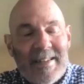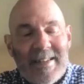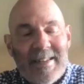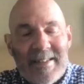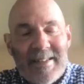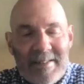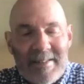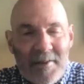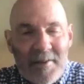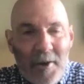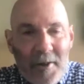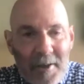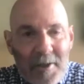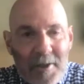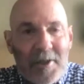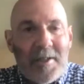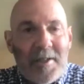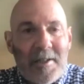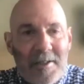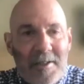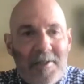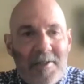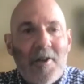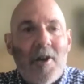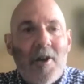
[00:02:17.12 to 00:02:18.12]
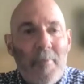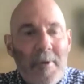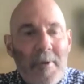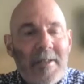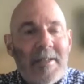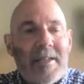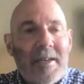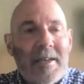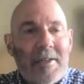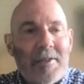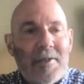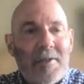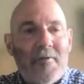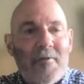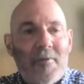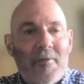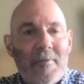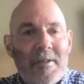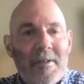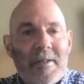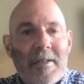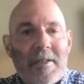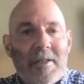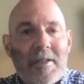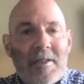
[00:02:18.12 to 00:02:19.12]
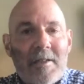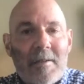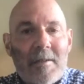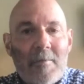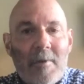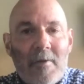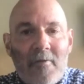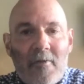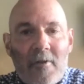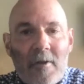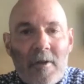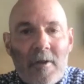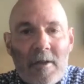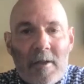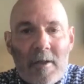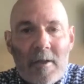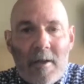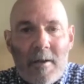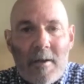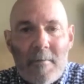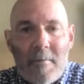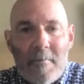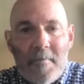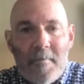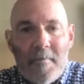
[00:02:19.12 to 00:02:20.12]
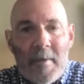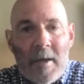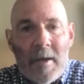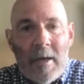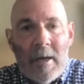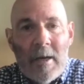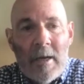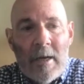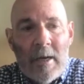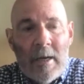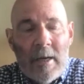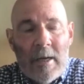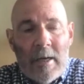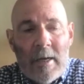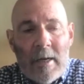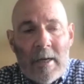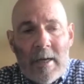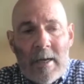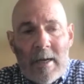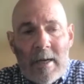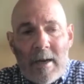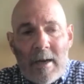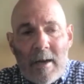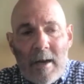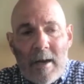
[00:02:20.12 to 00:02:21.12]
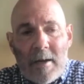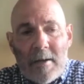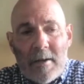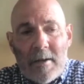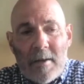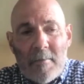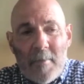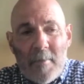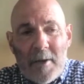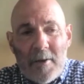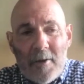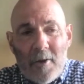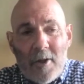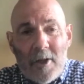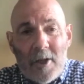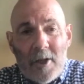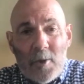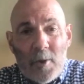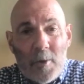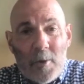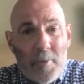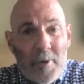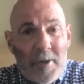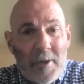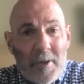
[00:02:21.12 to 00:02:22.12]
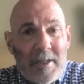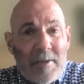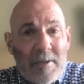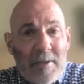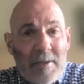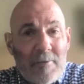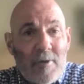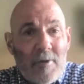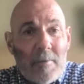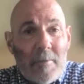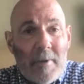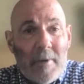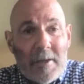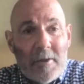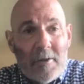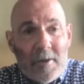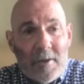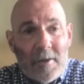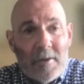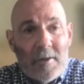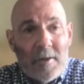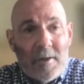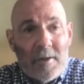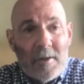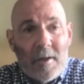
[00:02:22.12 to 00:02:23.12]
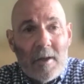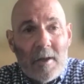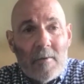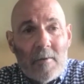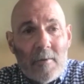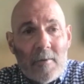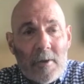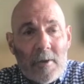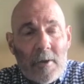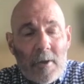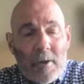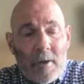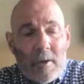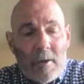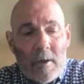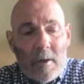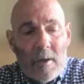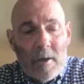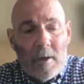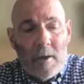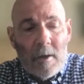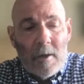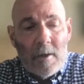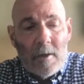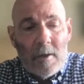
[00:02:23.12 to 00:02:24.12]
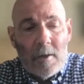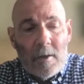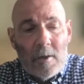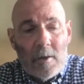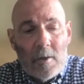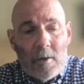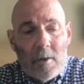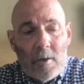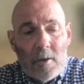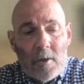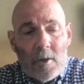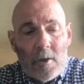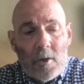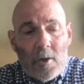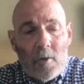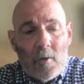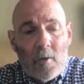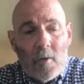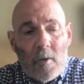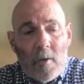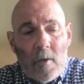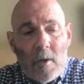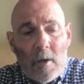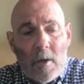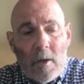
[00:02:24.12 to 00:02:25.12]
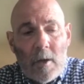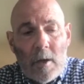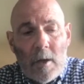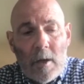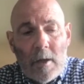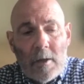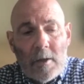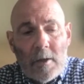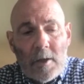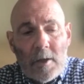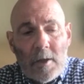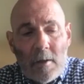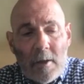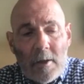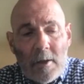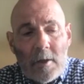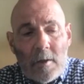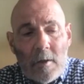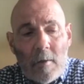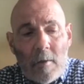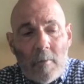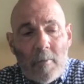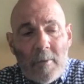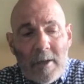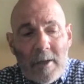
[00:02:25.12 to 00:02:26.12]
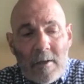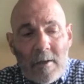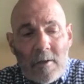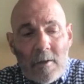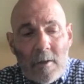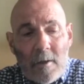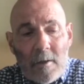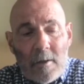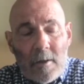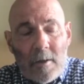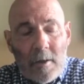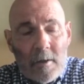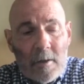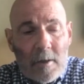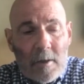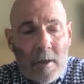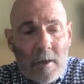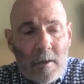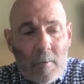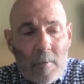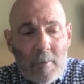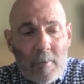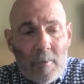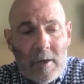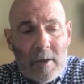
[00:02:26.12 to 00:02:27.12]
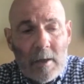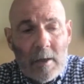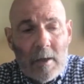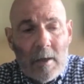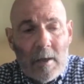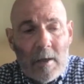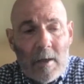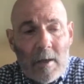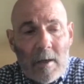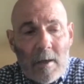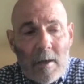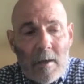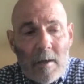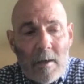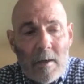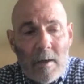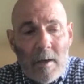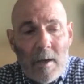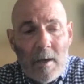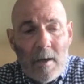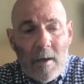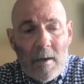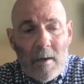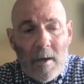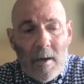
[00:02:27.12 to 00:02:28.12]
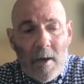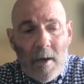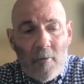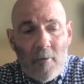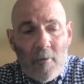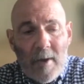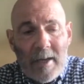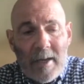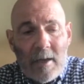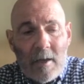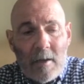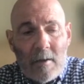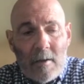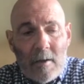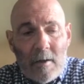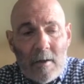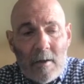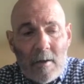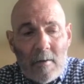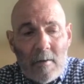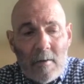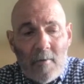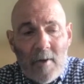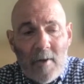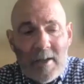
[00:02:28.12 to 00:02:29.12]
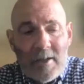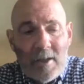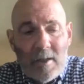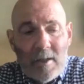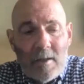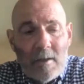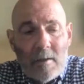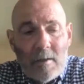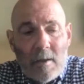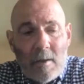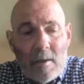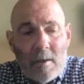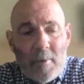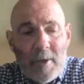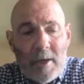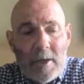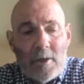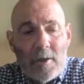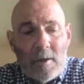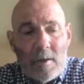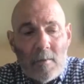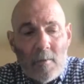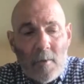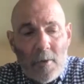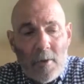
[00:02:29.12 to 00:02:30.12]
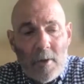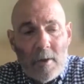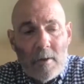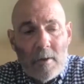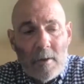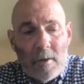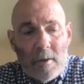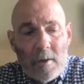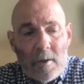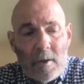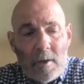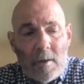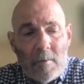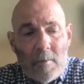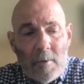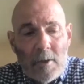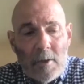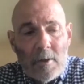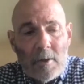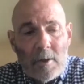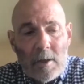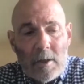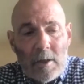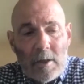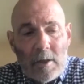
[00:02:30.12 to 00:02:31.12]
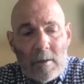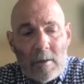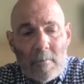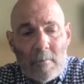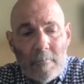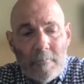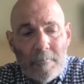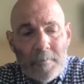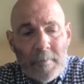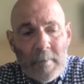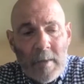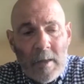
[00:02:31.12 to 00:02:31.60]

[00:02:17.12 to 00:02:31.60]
Knowledge does not protect you from addiction, I'm afraid. And my knowledge was pretty rudimentary to start with. So until I stopped being a doctor and started being a regular resident, a patient within the treatment system,